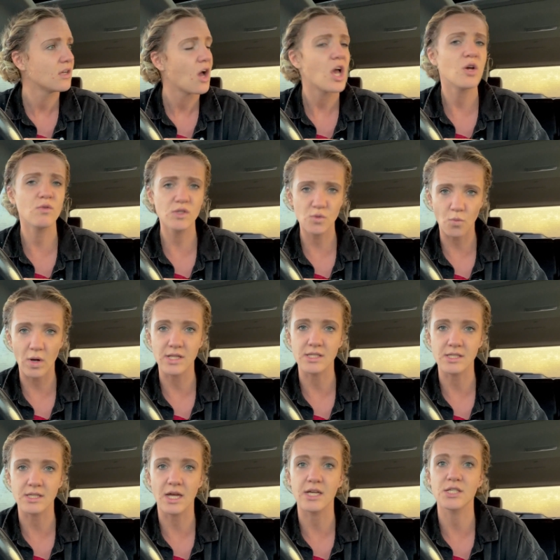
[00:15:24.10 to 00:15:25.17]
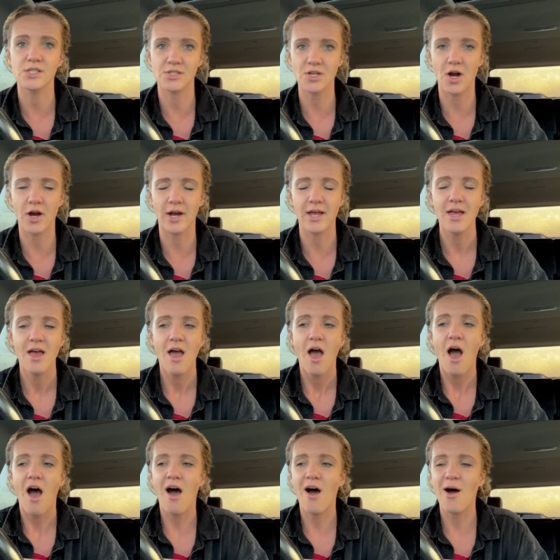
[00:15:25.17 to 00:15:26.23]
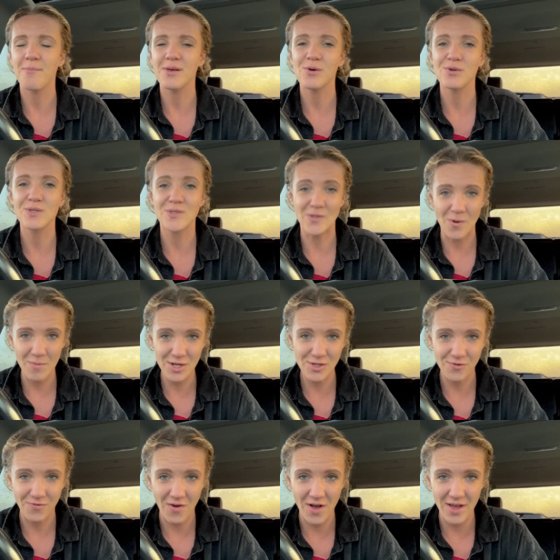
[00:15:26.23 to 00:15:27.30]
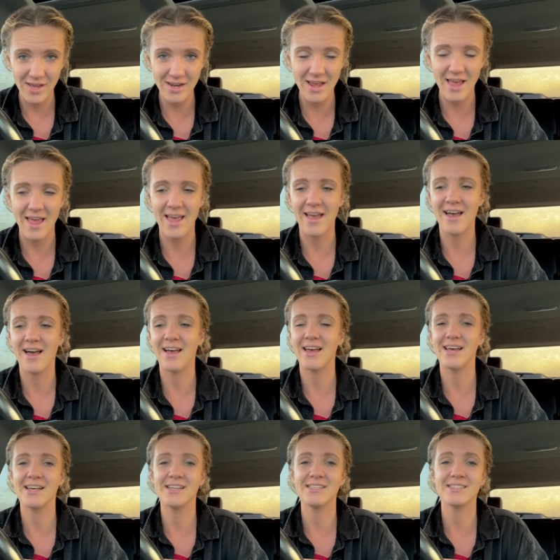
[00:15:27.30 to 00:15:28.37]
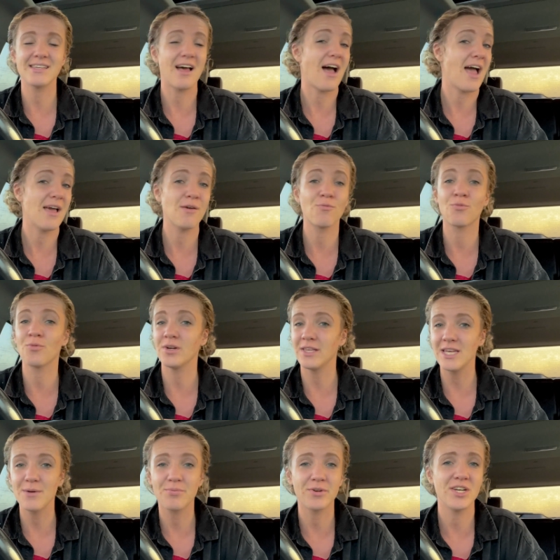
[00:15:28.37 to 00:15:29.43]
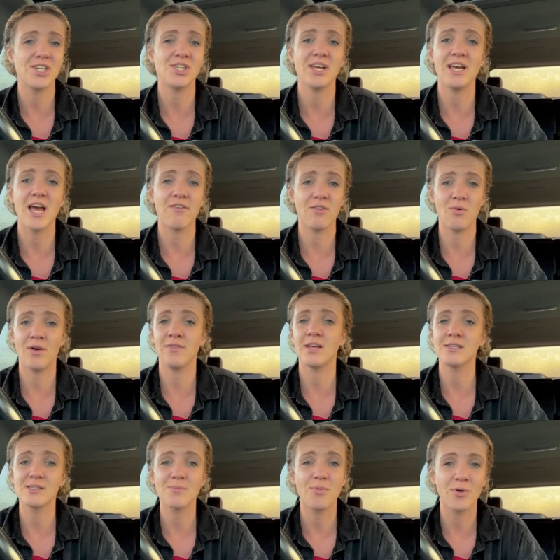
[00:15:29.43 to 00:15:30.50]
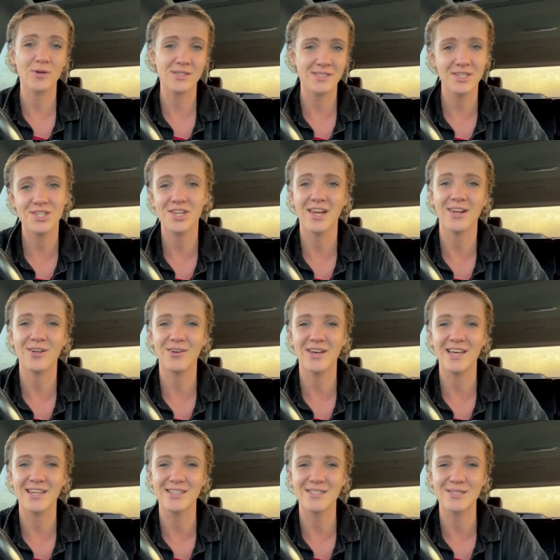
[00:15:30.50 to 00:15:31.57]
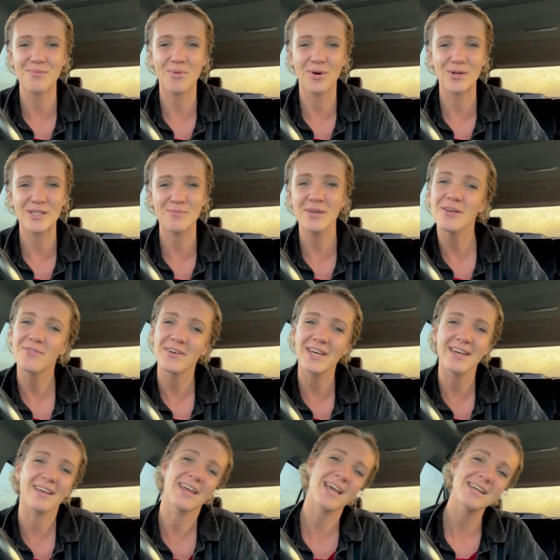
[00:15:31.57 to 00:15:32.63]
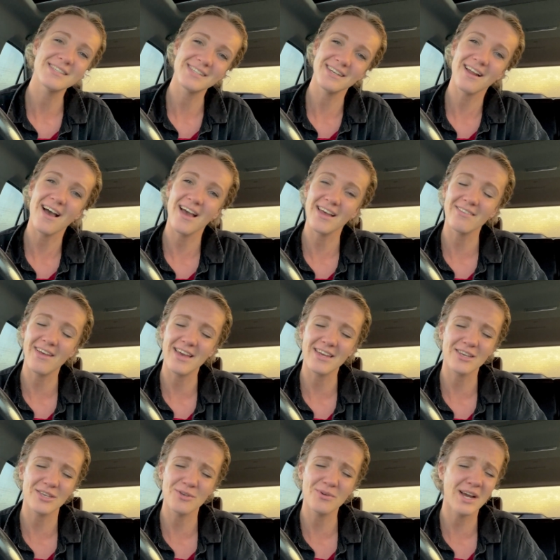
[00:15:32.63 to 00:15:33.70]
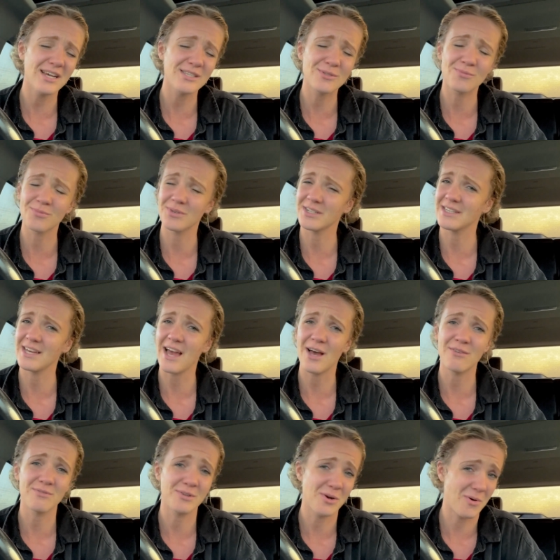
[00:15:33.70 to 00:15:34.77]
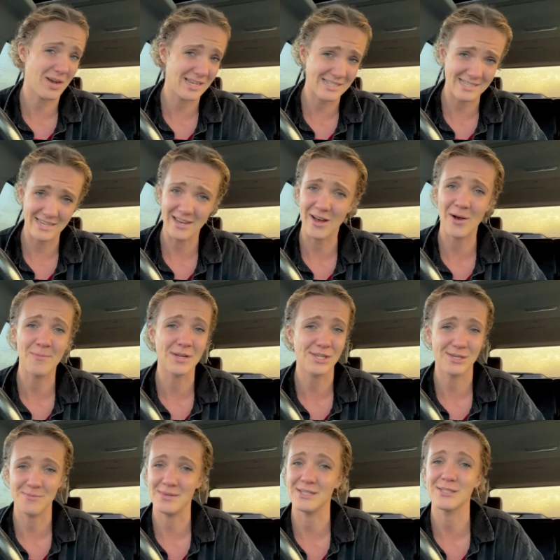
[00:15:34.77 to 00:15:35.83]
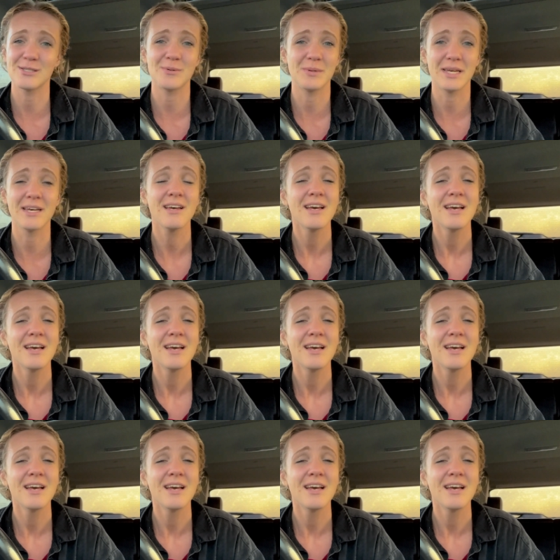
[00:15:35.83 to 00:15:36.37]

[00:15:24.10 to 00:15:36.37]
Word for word: It was Wednesday, sorry. It was so much fun, and I really appreciate everyone that supports this channel and supports BeeFit and Kasey and I. Like, you guys really have no idea how much it means to me.